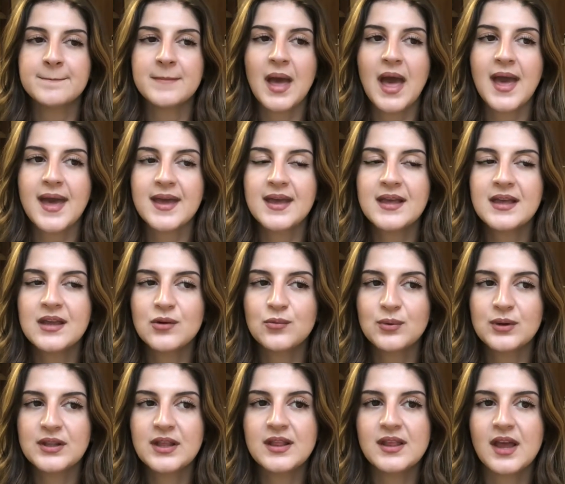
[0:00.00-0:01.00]
I
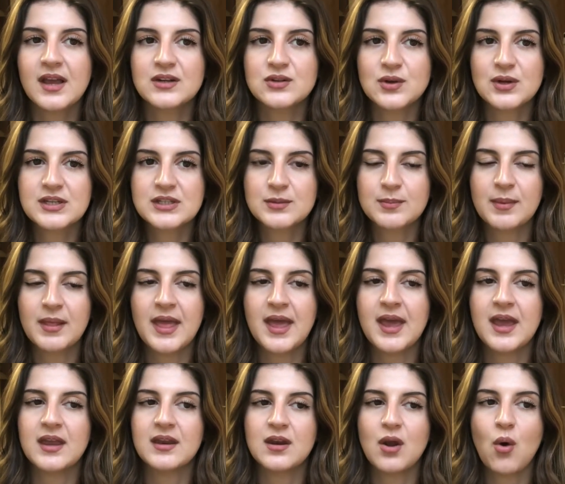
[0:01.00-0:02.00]
really like to
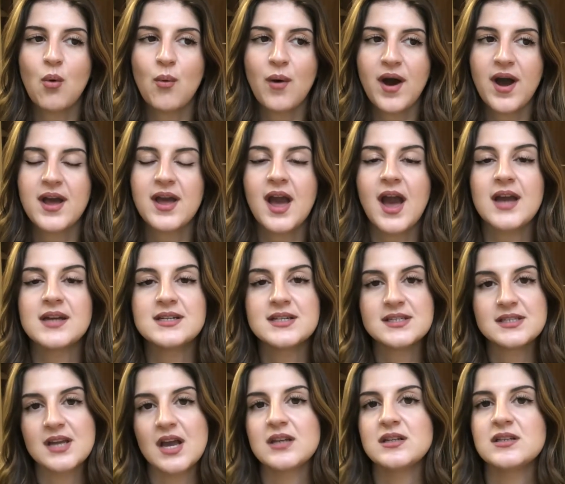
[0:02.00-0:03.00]
explain why I
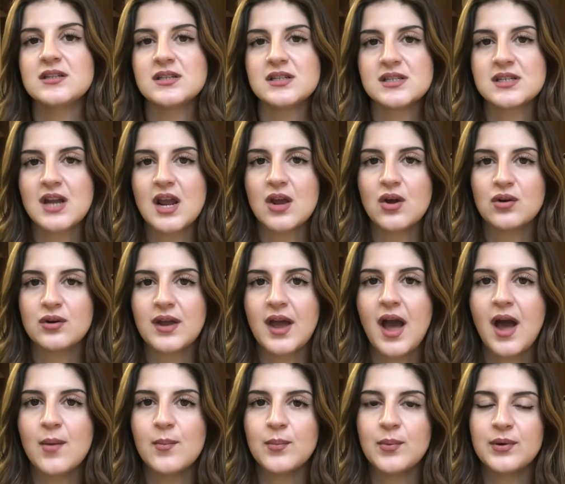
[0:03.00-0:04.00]
decided to stay on
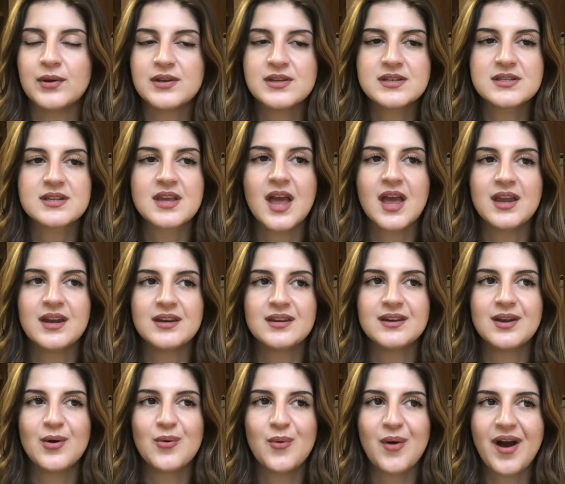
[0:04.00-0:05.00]
campus
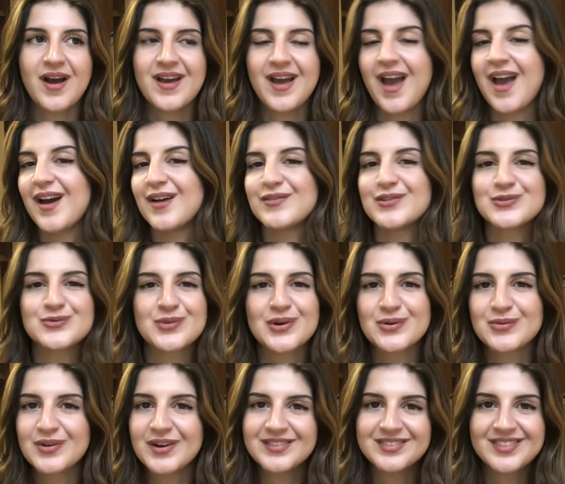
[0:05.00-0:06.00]
and why I haven't
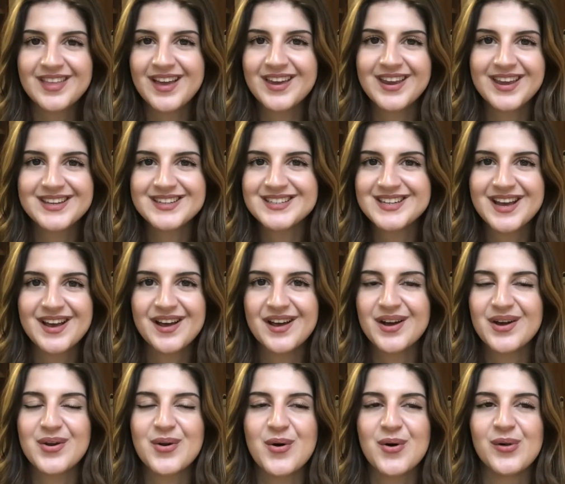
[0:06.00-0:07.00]
regret that idea
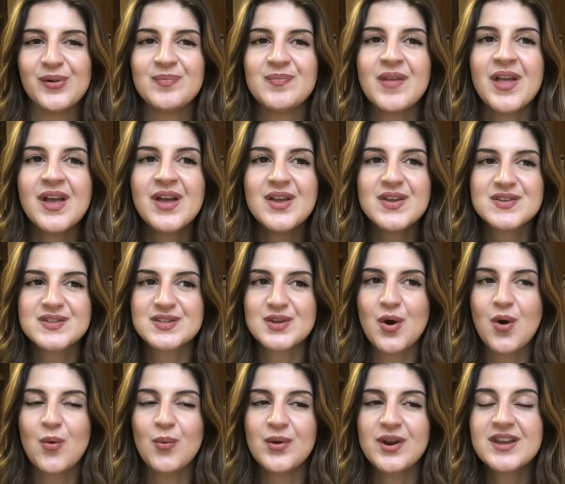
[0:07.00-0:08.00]
at all.
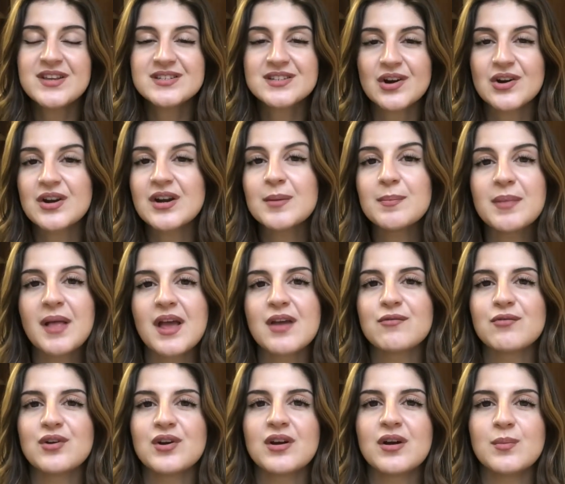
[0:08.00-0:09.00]
So when I started applying
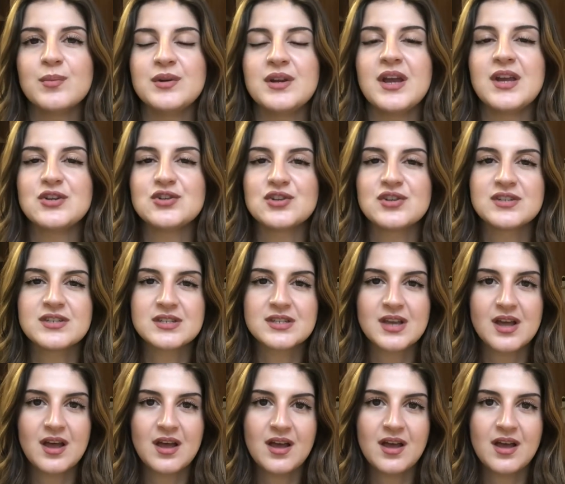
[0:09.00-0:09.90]
for accommodations